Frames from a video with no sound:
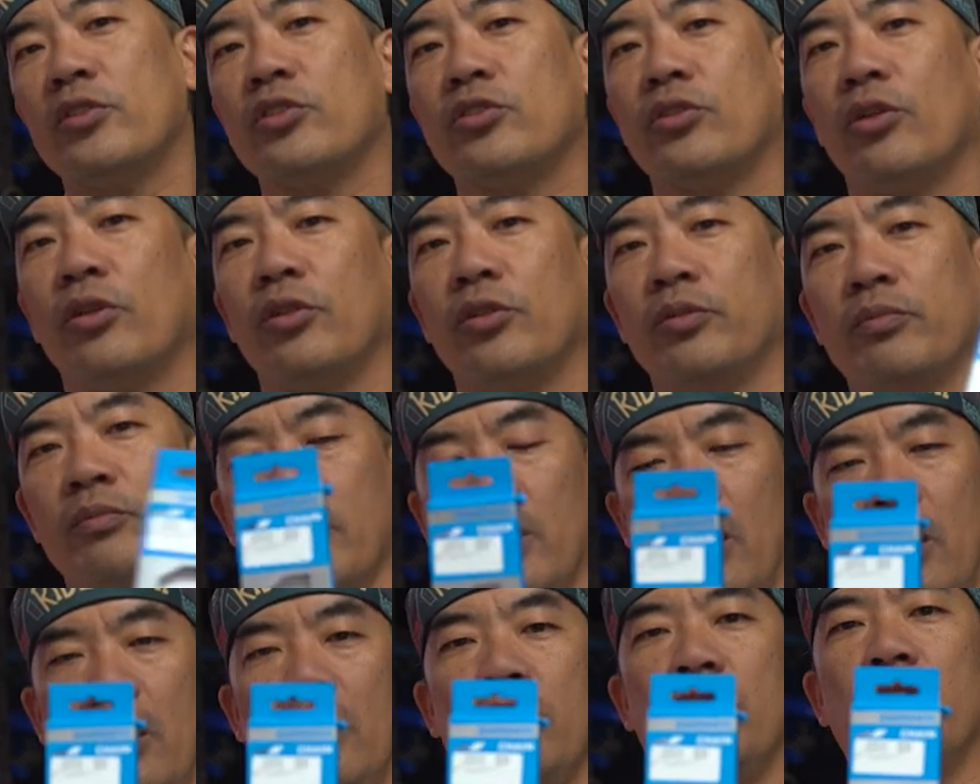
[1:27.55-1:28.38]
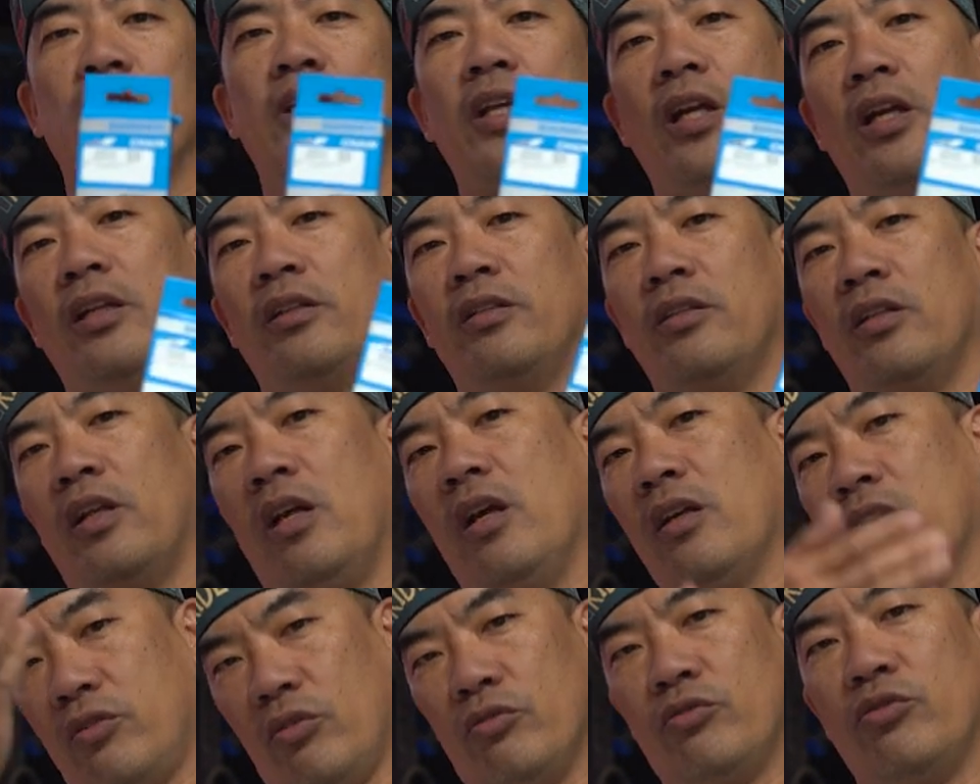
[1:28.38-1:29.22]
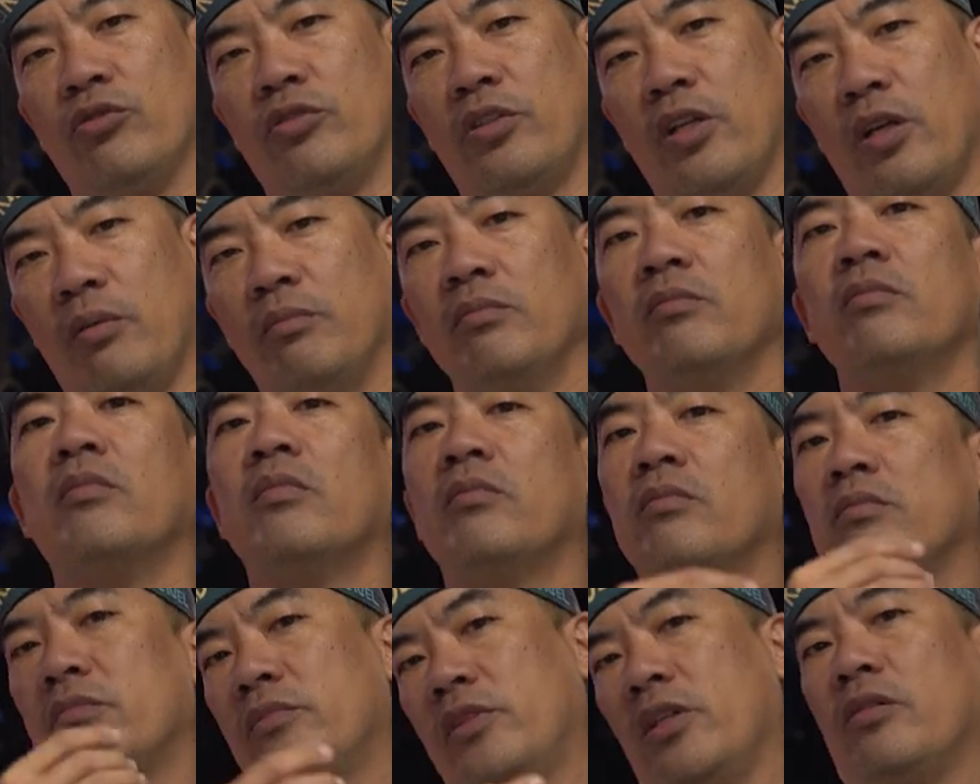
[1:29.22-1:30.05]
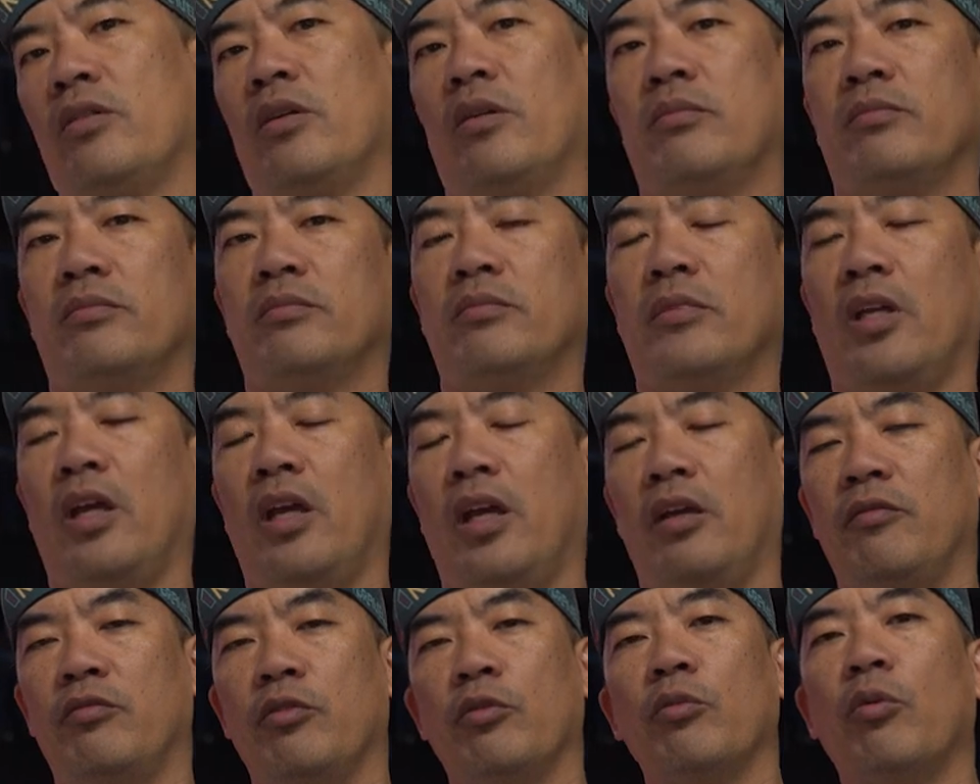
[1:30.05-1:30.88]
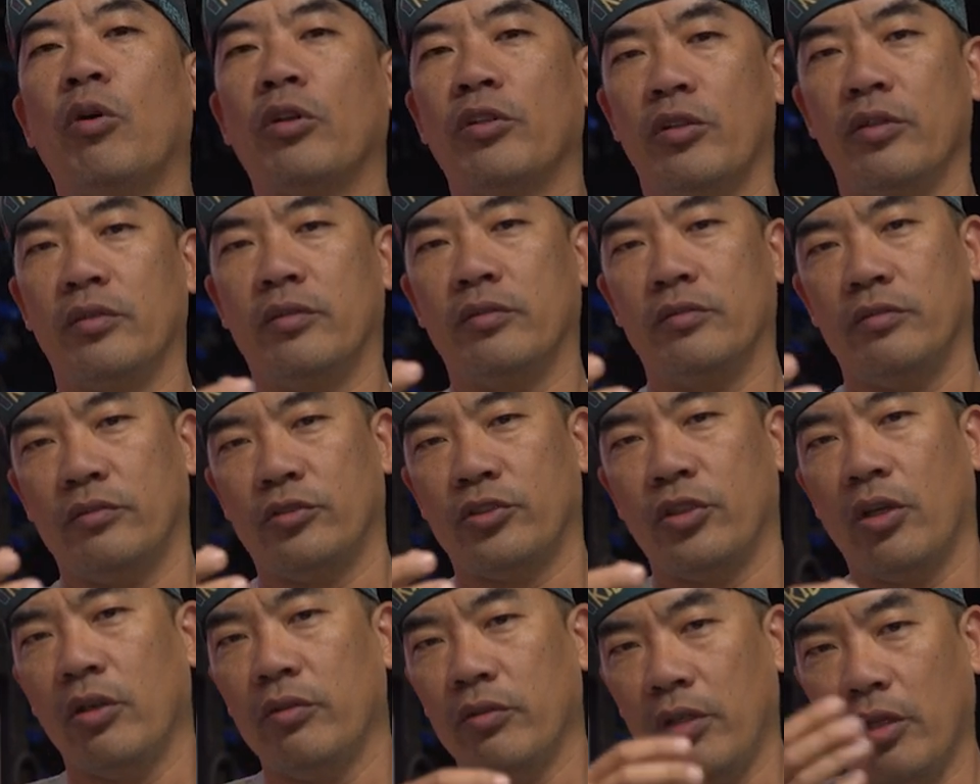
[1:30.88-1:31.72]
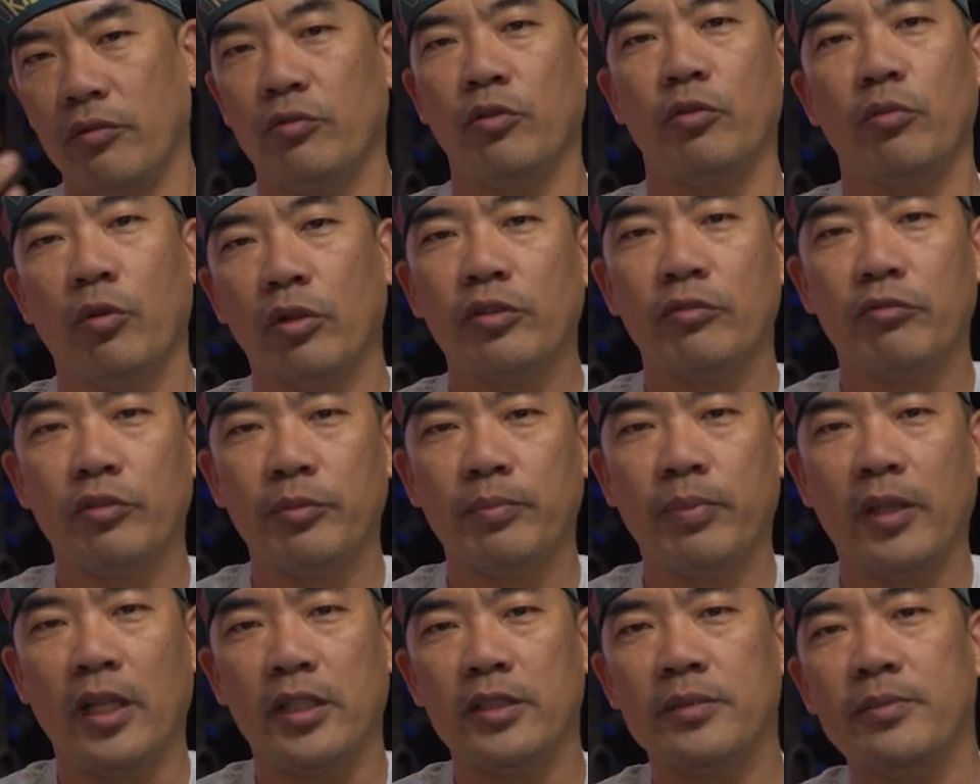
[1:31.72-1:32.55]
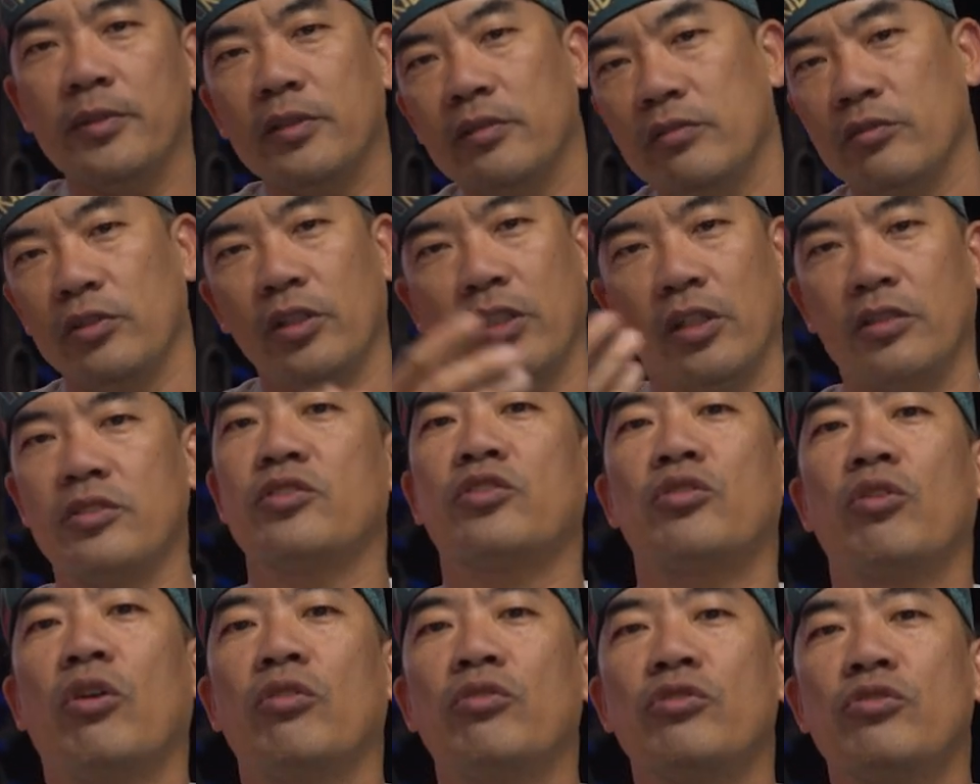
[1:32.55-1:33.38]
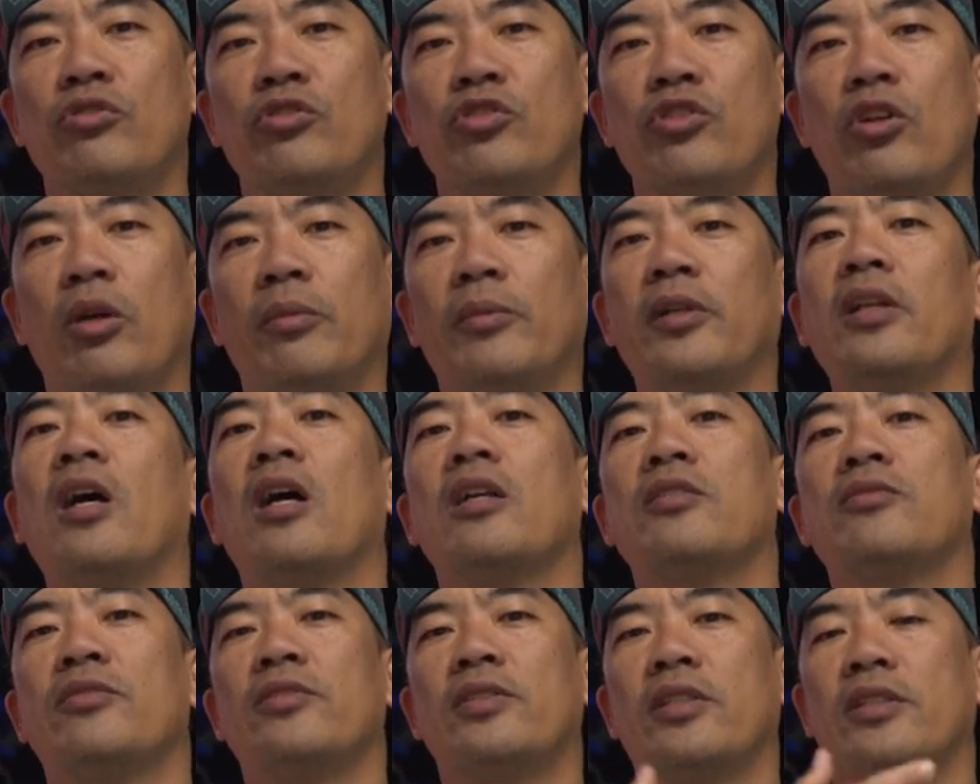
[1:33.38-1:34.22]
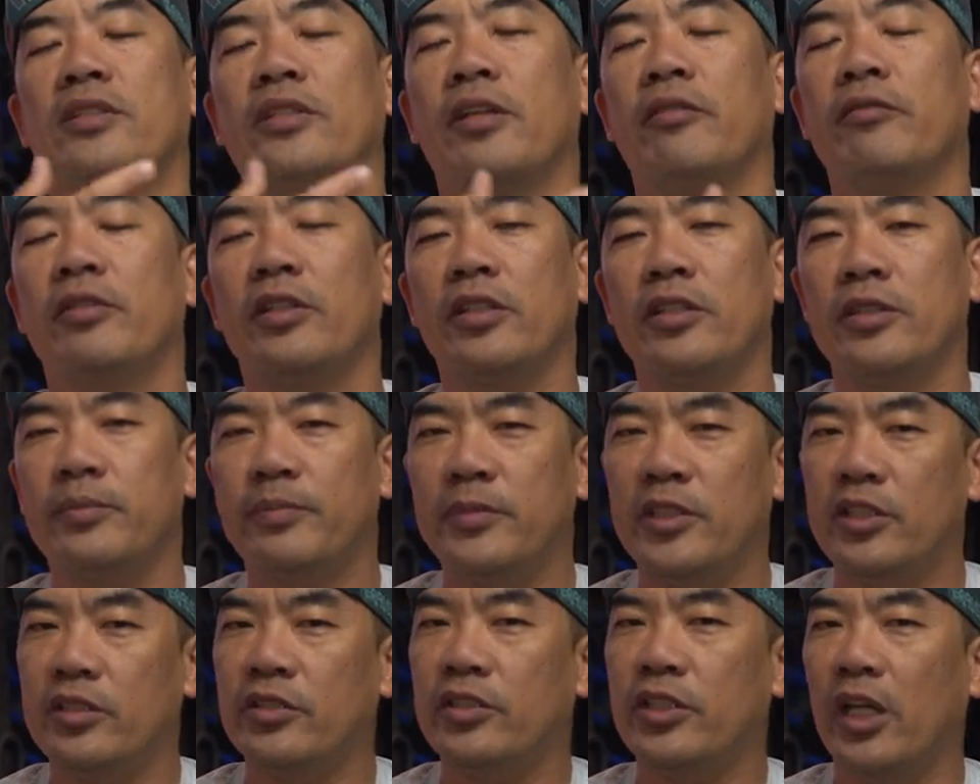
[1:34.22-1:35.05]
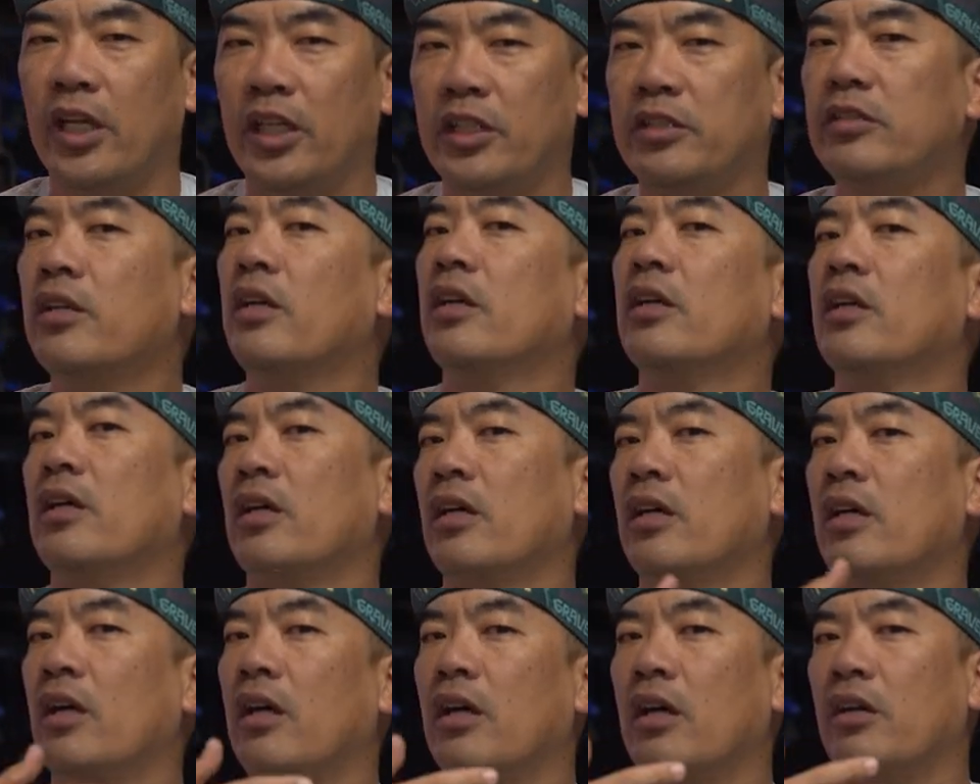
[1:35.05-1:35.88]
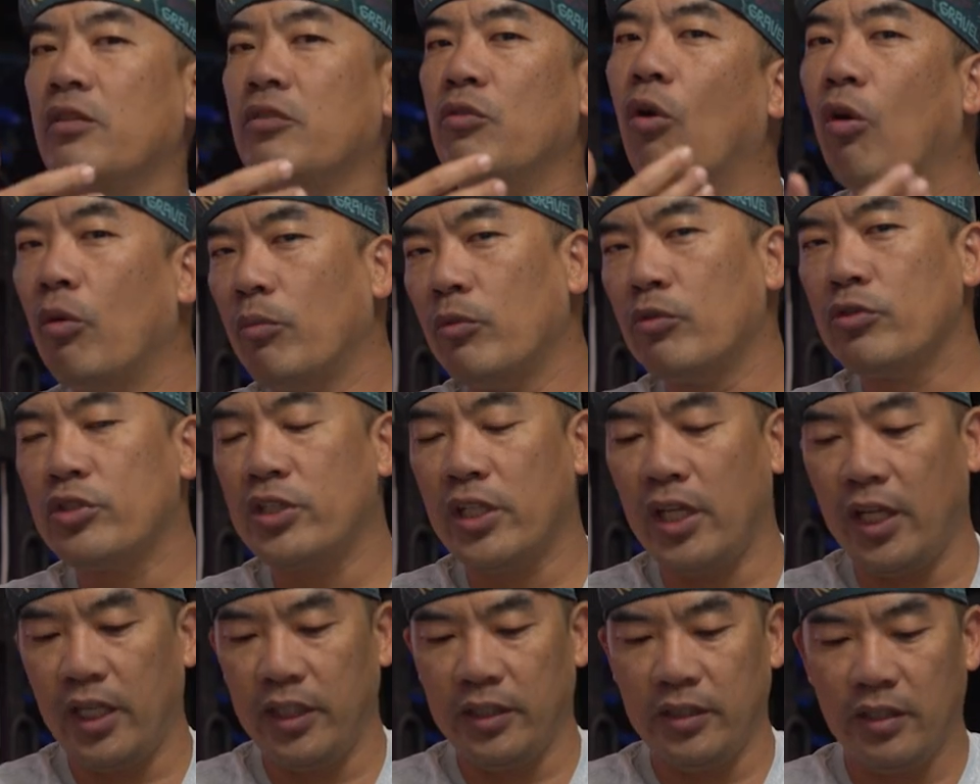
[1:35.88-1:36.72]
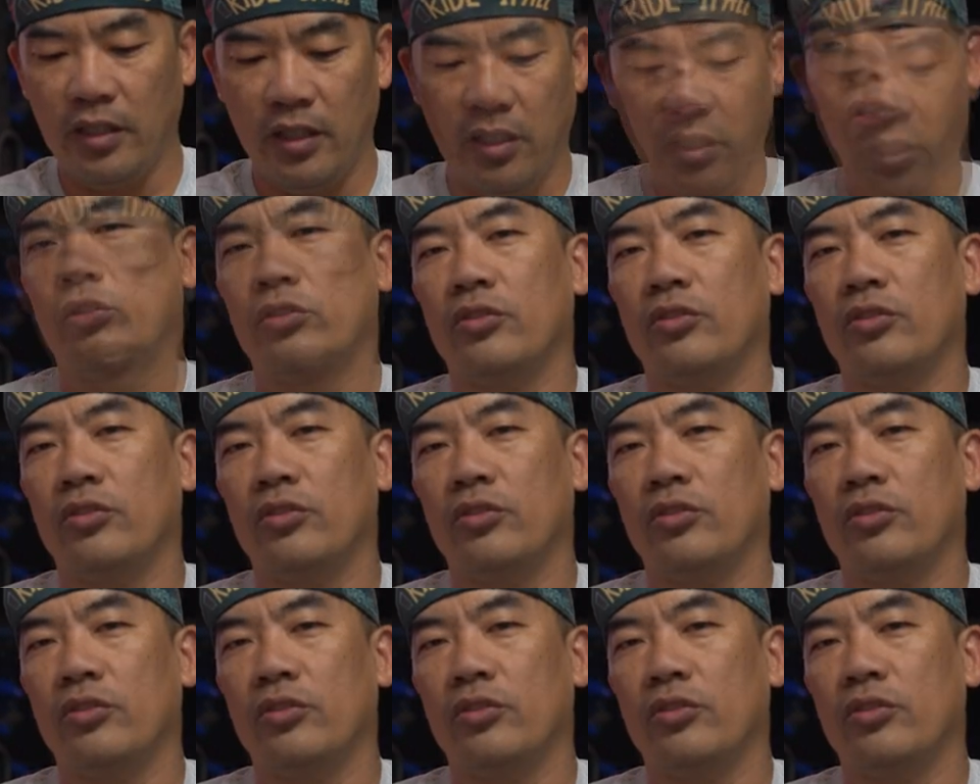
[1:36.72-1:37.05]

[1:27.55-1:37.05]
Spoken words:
So you can go to them, tell them if you want it. So if you want a replacement, you can just go to the shop and ask for 6-7-8 speed chain, a normal chain.